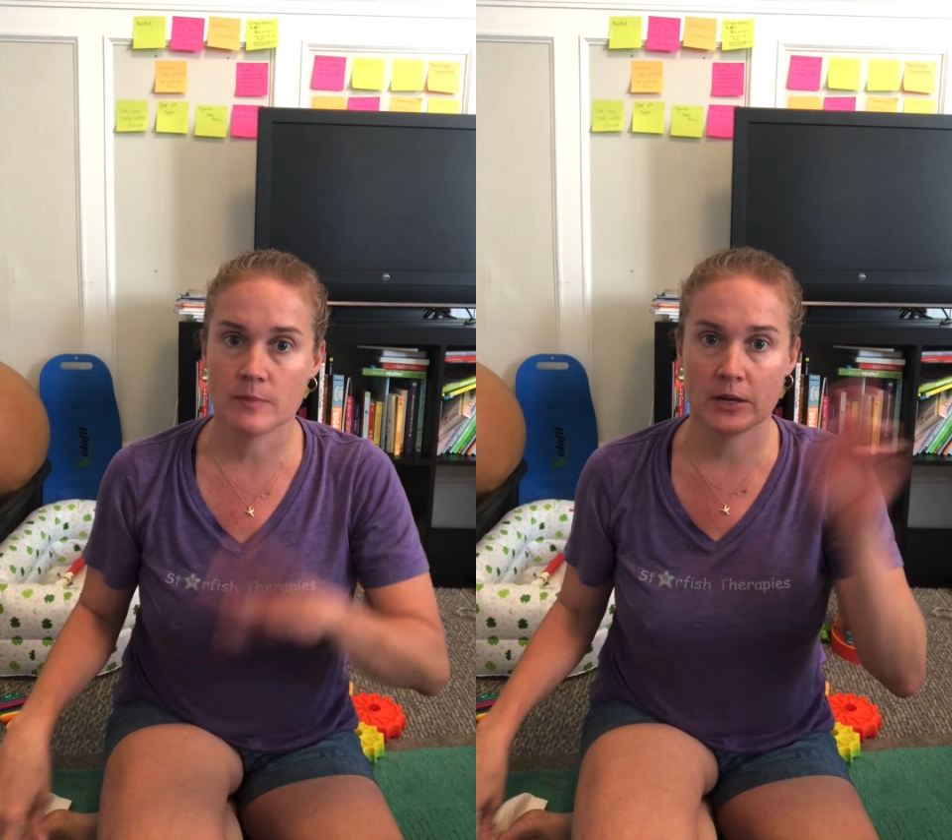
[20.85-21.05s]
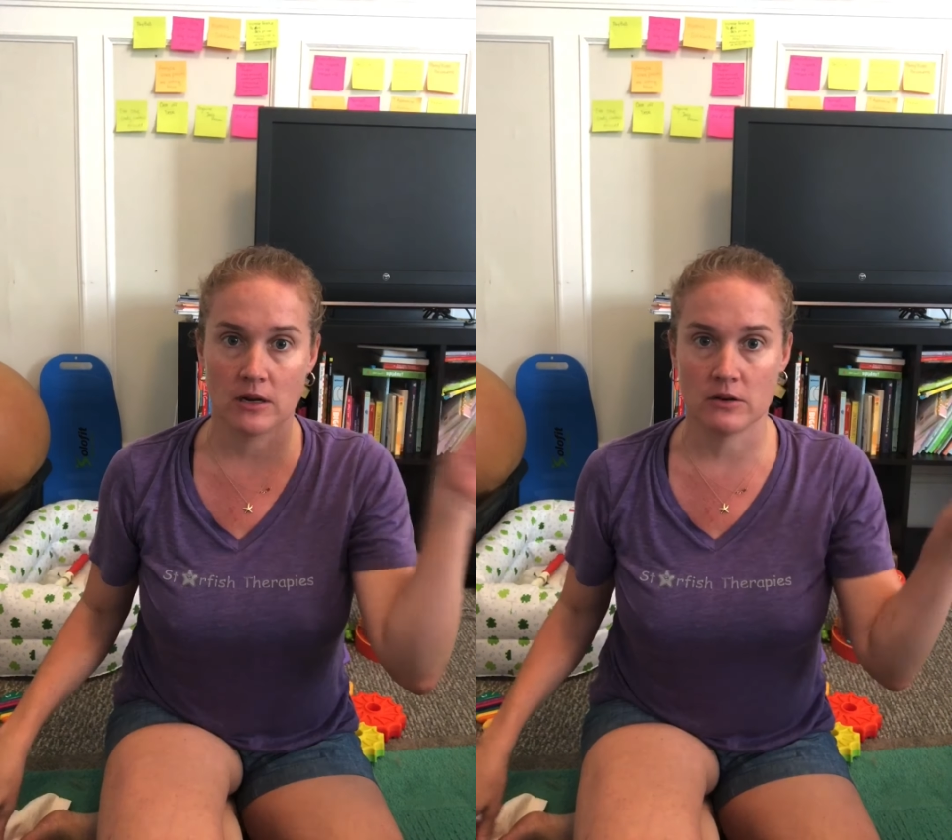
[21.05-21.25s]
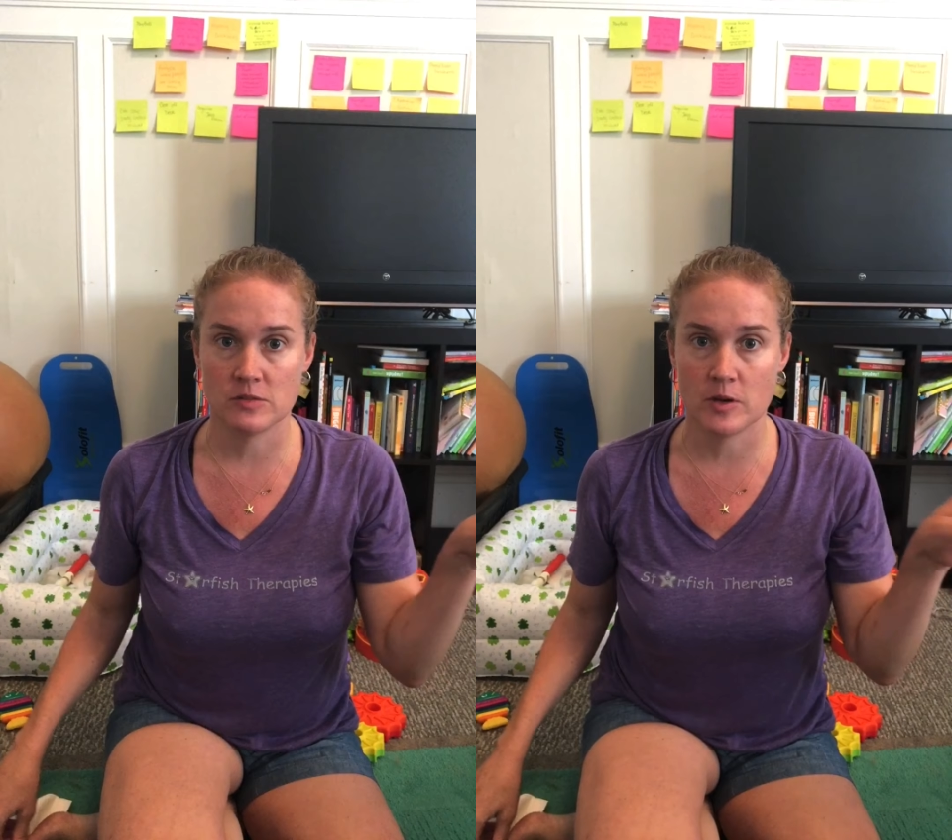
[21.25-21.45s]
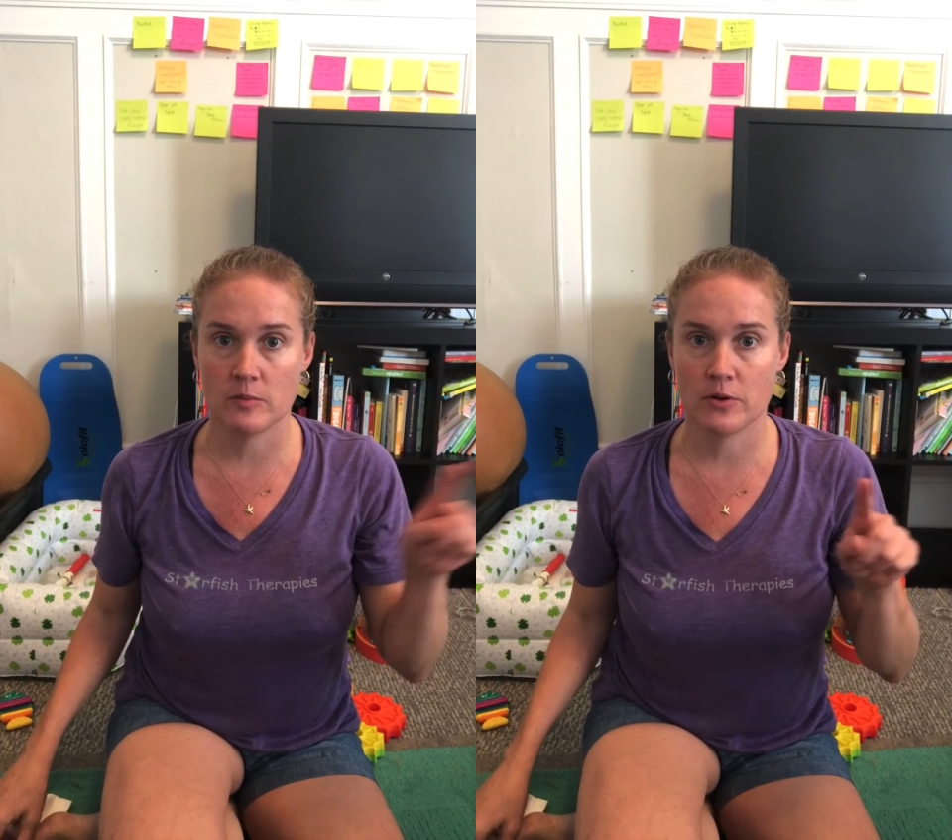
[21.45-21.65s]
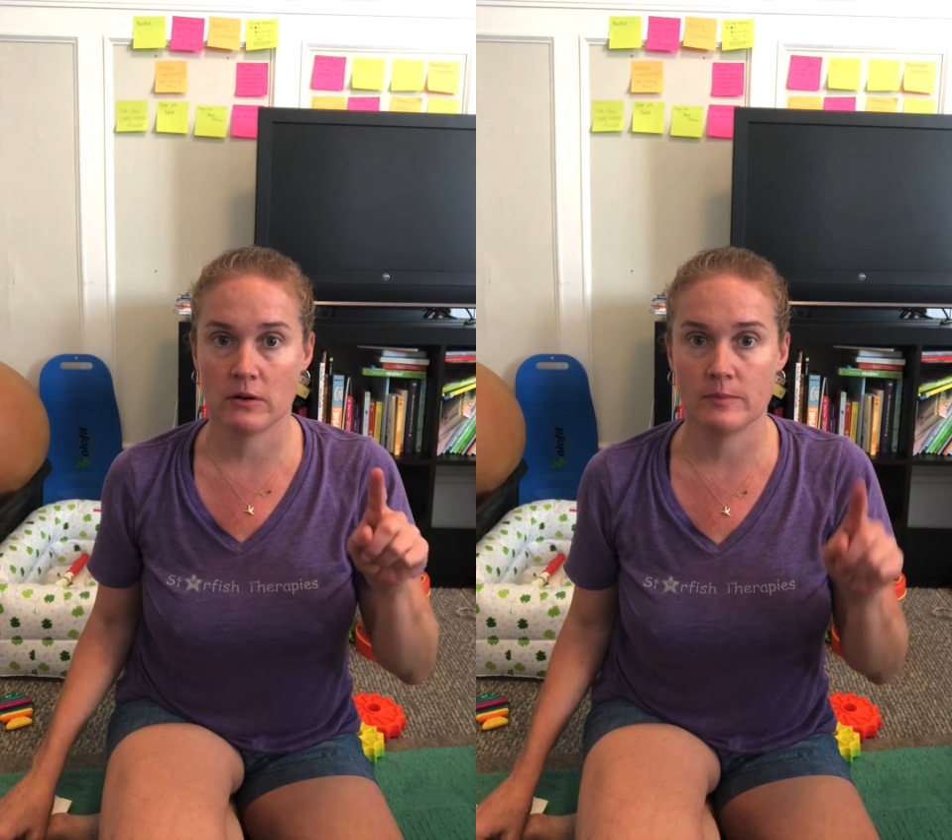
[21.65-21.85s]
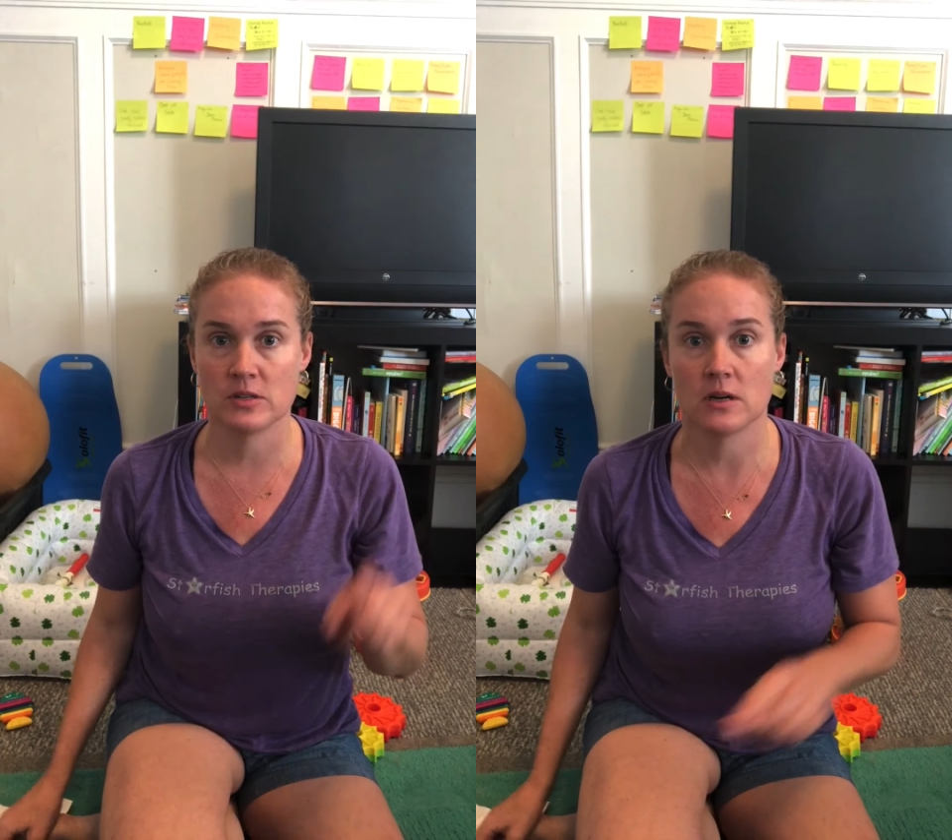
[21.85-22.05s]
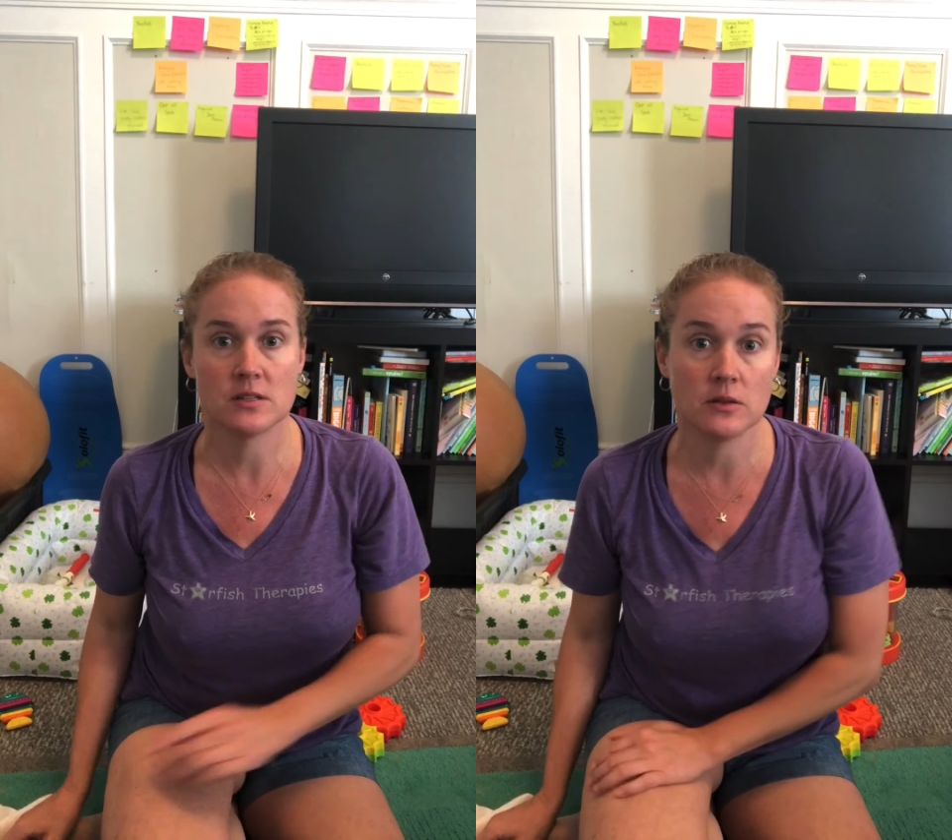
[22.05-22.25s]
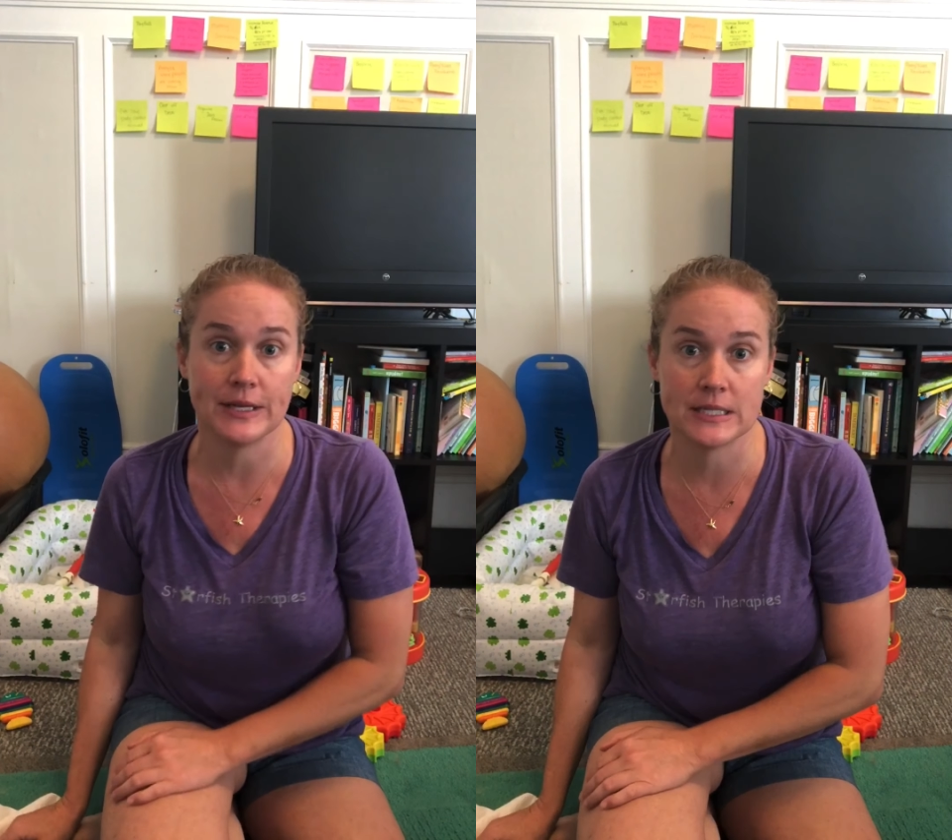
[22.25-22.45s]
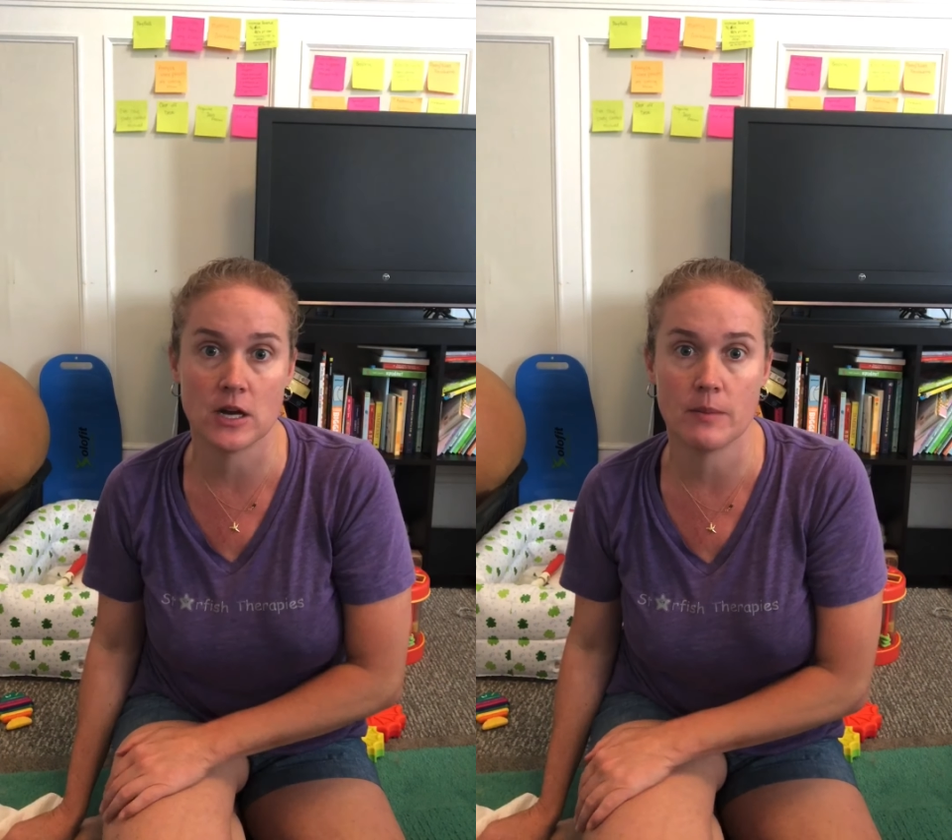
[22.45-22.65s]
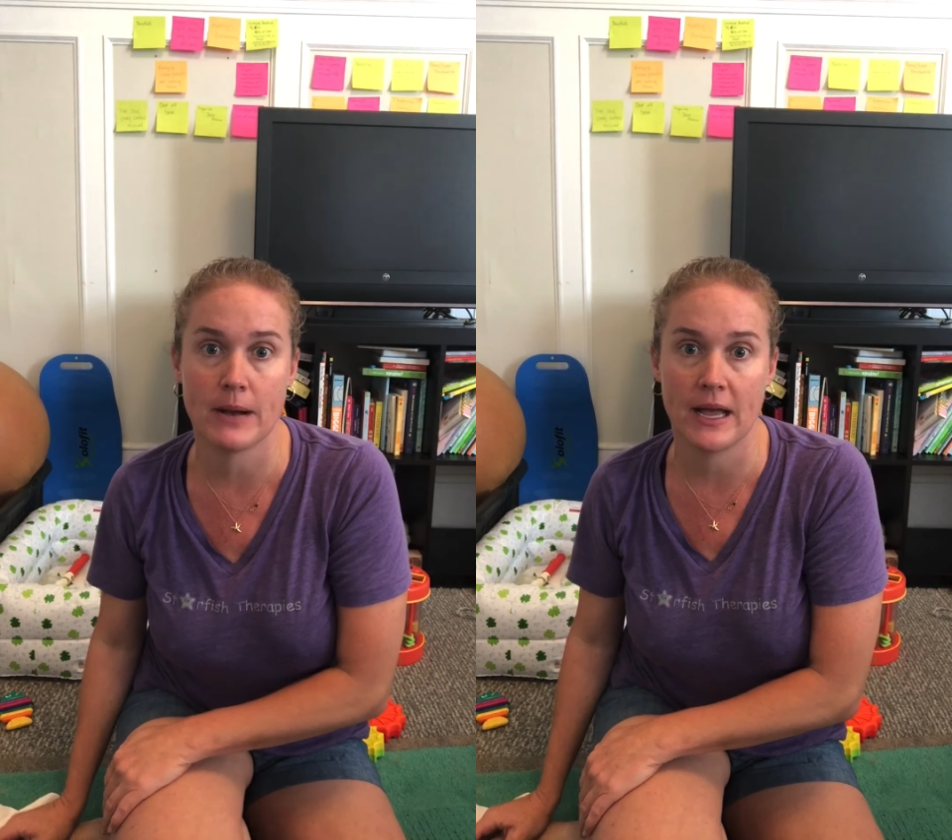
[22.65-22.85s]
but our gross motor programs are also linked in
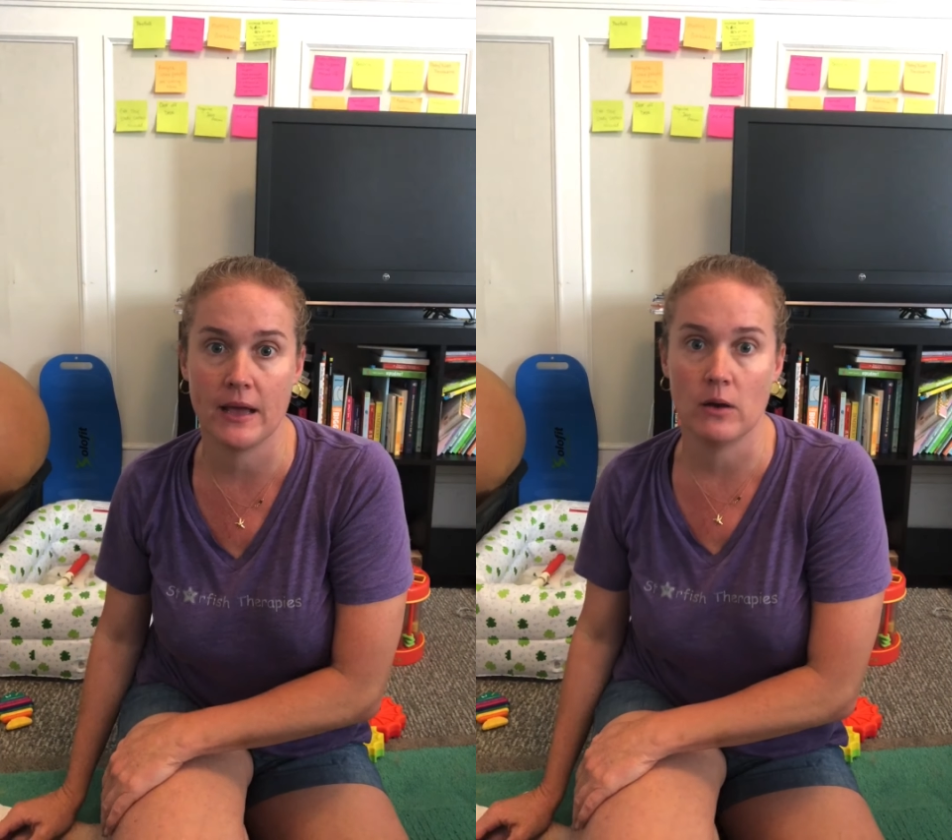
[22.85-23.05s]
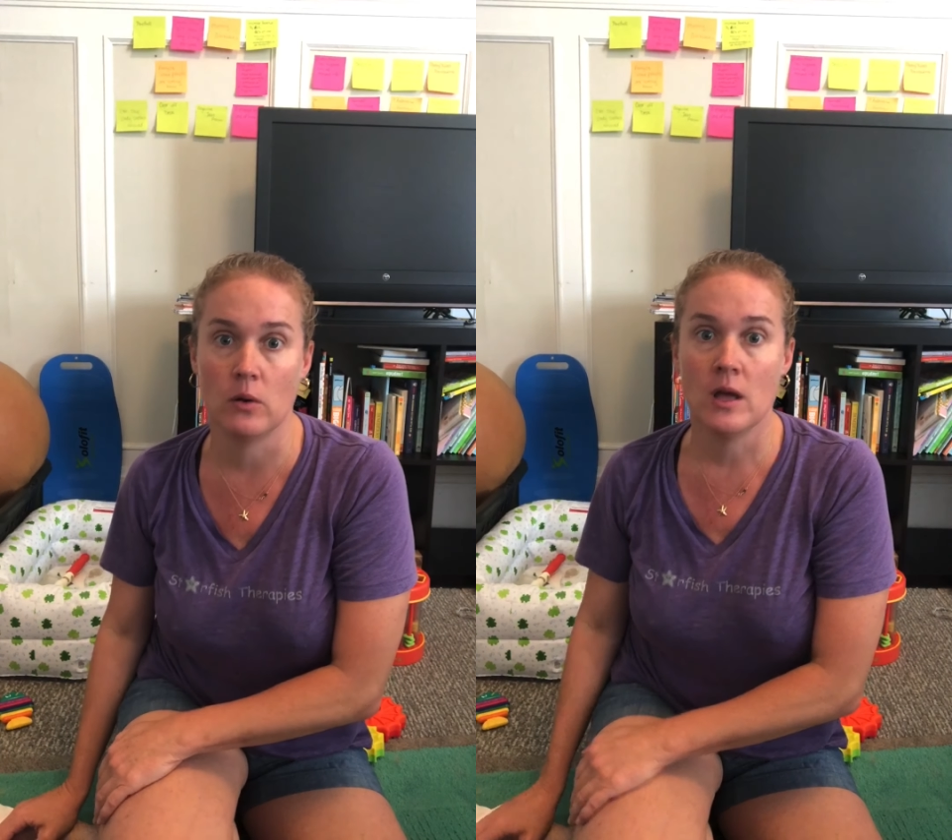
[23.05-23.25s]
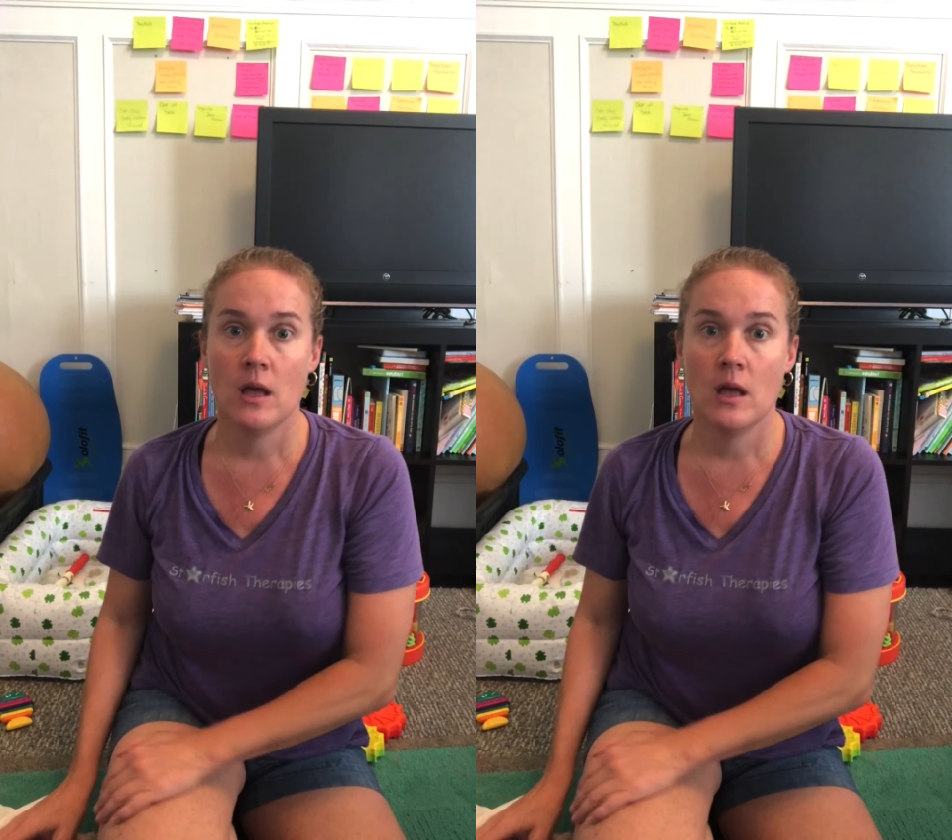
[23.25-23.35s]
our bio.